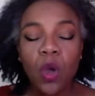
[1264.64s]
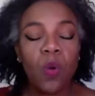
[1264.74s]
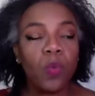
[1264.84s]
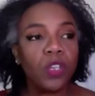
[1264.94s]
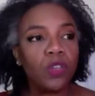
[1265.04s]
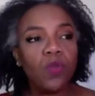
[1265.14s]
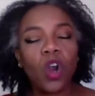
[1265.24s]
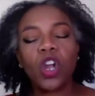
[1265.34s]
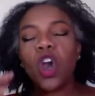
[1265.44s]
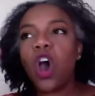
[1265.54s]
When you
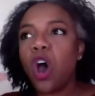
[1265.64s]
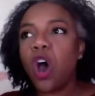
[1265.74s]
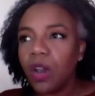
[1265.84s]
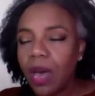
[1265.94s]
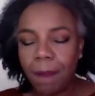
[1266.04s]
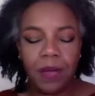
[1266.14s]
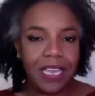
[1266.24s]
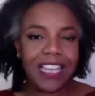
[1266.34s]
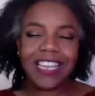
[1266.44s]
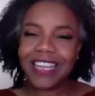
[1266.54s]
are caught up
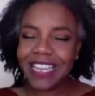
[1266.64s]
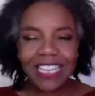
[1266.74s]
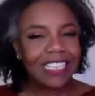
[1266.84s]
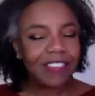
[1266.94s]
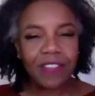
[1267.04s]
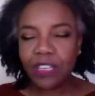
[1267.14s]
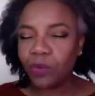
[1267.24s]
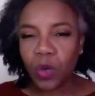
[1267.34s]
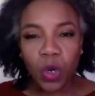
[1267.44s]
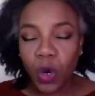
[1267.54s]
in the things of this
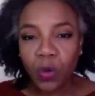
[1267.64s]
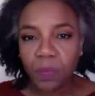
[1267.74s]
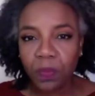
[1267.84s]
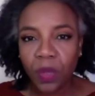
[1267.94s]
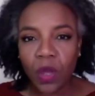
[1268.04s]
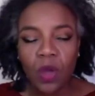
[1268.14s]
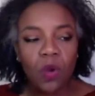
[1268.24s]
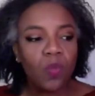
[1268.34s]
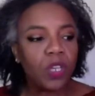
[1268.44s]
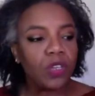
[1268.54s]
world,
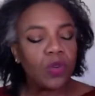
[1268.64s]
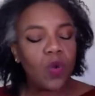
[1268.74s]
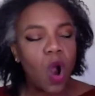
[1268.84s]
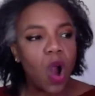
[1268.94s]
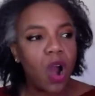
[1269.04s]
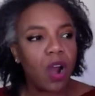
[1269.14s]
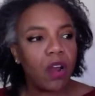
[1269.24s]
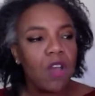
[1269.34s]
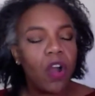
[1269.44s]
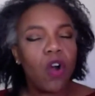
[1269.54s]
when you
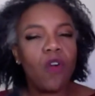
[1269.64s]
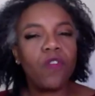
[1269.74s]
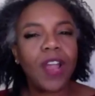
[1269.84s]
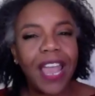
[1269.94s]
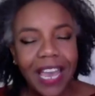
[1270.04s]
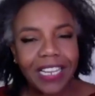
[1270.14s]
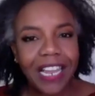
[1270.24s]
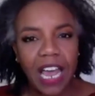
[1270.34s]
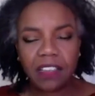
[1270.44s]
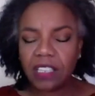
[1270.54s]
are
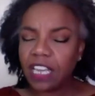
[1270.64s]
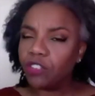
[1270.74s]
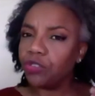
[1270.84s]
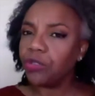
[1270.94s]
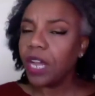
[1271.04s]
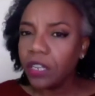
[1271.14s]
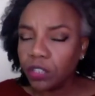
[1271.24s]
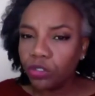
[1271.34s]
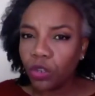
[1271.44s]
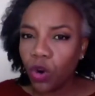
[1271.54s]
overanalyzing and trying to
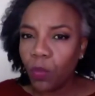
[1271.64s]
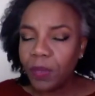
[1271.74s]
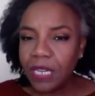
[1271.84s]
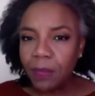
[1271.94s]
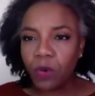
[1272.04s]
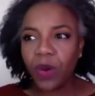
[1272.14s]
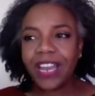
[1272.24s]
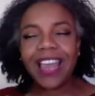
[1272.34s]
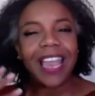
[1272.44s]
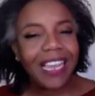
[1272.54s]
control people
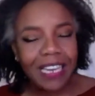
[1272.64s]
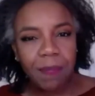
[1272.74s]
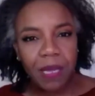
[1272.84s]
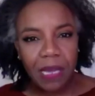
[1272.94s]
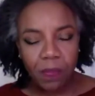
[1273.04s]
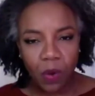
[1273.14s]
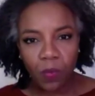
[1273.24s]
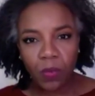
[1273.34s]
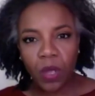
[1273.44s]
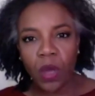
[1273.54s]
and hating
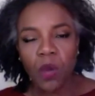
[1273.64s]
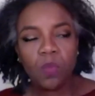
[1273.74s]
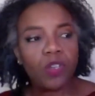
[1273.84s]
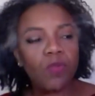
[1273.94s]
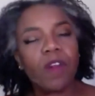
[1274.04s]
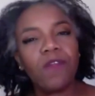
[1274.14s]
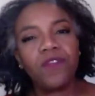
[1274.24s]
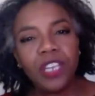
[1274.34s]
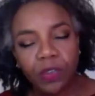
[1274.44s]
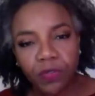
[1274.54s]
people, when you are
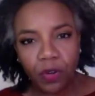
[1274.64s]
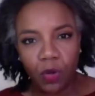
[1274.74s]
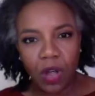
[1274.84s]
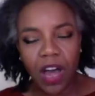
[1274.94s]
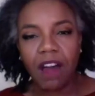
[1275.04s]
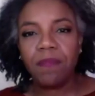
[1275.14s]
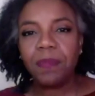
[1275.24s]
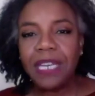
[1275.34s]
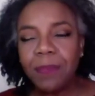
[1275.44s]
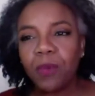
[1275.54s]
fearful of
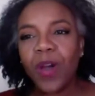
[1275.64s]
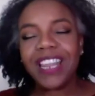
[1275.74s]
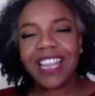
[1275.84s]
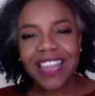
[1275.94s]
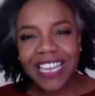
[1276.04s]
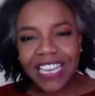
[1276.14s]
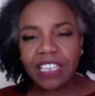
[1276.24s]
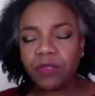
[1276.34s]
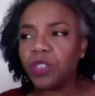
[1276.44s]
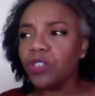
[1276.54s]
people and the
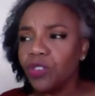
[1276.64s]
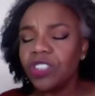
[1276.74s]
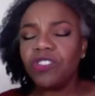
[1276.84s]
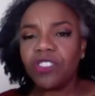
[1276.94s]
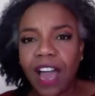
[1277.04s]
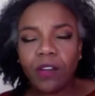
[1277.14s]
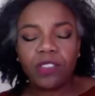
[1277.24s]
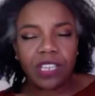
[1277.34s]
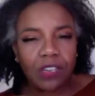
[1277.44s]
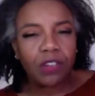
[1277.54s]
things, when you're the child
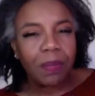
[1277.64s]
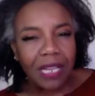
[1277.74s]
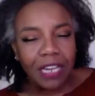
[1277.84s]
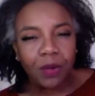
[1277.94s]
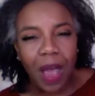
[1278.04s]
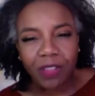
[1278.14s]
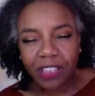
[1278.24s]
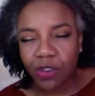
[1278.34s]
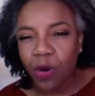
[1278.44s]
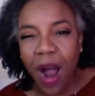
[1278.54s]
sitting on the playground
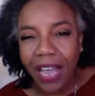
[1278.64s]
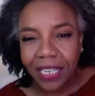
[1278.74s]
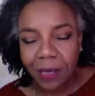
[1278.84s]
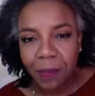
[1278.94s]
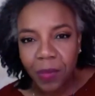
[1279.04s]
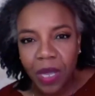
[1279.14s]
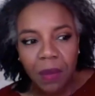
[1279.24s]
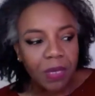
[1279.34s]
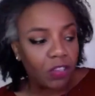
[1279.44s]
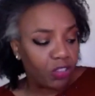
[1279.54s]
that's crying
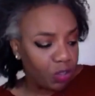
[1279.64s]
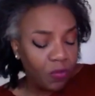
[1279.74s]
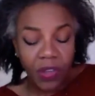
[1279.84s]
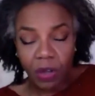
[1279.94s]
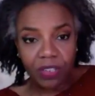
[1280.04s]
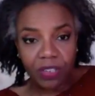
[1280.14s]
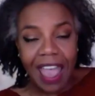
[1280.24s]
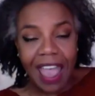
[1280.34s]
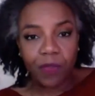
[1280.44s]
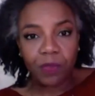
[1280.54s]
because you fell
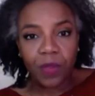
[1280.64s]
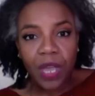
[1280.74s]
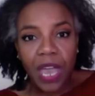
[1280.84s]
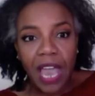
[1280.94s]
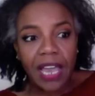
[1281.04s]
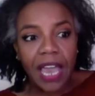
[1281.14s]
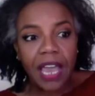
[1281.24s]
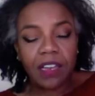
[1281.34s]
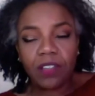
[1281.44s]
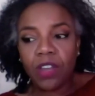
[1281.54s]
down
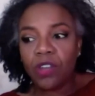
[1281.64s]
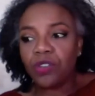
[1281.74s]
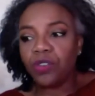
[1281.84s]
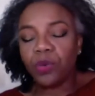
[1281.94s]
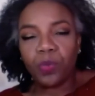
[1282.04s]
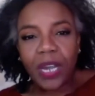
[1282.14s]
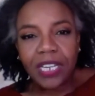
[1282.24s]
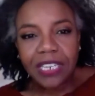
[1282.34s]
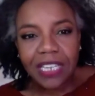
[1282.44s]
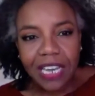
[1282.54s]
and you're
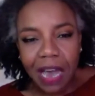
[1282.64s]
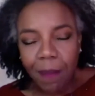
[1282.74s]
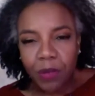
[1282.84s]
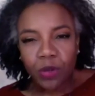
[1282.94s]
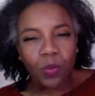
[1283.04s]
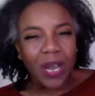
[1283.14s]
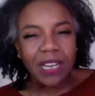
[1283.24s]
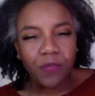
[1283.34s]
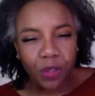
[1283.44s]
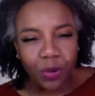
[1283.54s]
waiting to get up and you're
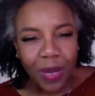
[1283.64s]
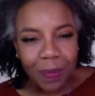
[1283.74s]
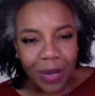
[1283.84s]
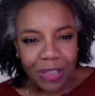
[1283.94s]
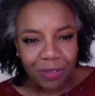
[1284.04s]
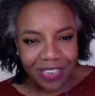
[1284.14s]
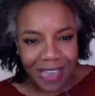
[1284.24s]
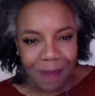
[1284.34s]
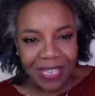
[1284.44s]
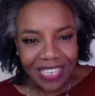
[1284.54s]
waiting for the great mother to
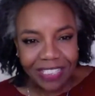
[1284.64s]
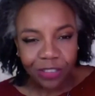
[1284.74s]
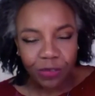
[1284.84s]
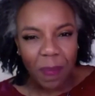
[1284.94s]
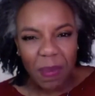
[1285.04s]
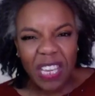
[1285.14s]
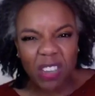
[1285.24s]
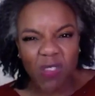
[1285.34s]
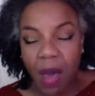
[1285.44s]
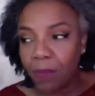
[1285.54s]
come and get you and pick
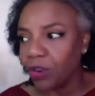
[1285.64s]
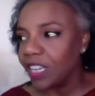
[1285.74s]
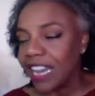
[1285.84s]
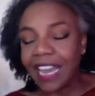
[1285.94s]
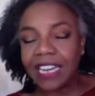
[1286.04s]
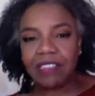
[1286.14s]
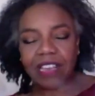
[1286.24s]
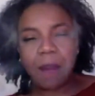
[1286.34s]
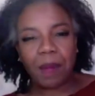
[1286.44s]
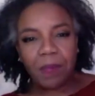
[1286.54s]
you up, or the nannies to
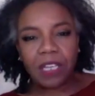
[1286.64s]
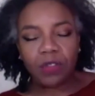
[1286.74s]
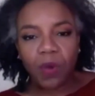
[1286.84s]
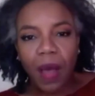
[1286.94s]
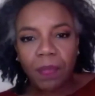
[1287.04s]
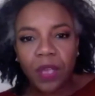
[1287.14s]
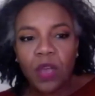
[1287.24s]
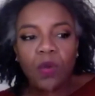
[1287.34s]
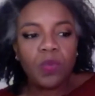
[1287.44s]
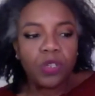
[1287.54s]
come and pick you up.
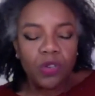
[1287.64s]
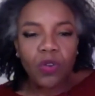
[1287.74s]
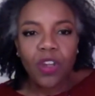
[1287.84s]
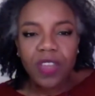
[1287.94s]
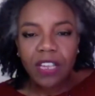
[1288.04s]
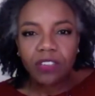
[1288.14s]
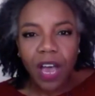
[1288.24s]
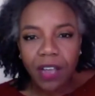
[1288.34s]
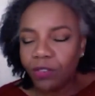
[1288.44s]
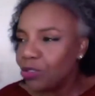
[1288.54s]
When you are that
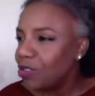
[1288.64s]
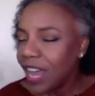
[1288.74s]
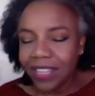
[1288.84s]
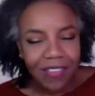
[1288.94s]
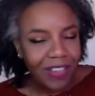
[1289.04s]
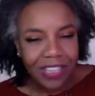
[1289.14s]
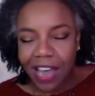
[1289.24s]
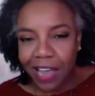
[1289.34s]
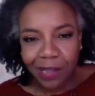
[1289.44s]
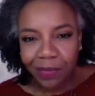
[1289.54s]
child, you're not living
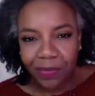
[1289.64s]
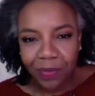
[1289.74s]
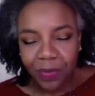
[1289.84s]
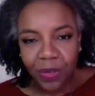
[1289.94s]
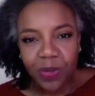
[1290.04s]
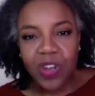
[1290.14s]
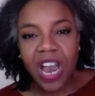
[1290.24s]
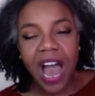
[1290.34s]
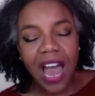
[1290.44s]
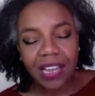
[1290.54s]
life. You're
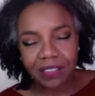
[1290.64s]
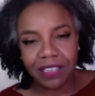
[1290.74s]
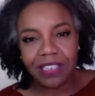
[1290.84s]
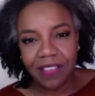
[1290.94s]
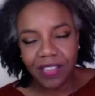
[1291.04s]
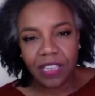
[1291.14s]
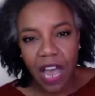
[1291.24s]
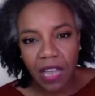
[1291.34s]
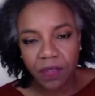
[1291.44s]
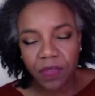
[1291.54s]
not living
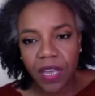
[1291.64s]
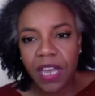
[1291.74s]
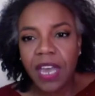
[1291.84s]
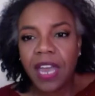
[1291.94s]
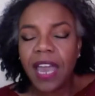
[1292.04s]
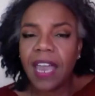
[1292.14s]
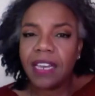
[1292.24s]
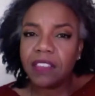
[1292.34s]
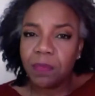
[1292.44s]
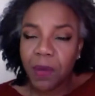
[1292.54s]
life.
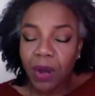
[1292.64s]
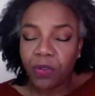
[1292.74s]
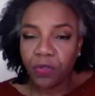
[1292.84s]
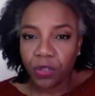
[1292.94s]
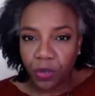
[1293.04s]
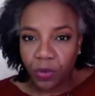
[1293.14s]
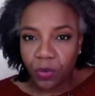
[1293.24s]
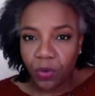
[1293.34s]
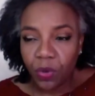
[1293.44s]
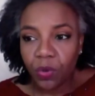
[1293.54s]
And it's better for
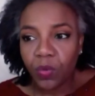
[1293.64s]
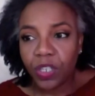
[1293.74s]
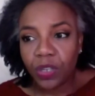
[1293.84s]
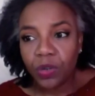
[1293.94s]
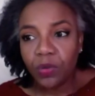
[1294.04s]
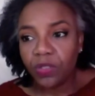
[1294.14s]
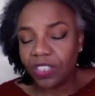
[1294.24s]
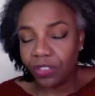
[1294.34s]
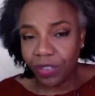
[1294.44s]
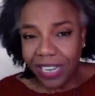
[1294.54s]
you when you,
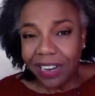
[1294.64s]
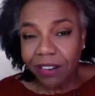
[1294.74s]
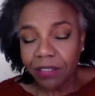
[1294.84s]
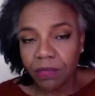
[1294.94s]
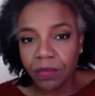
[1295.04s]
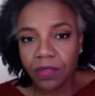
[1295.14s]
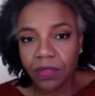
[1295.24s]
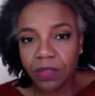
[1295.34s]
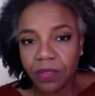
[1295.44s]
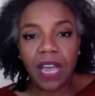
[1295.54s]
since you're here, to
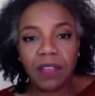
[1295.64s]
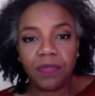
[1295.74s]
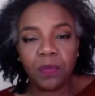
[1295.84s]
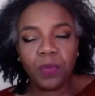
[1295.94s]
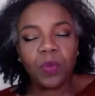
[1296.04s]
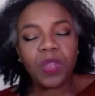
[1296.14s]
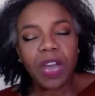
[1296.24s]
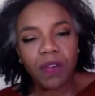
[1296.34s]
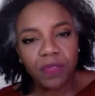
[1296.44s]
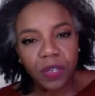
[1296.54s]
live life
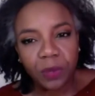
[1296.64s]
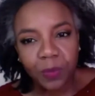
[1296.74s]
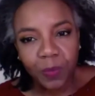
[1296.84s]
without fear.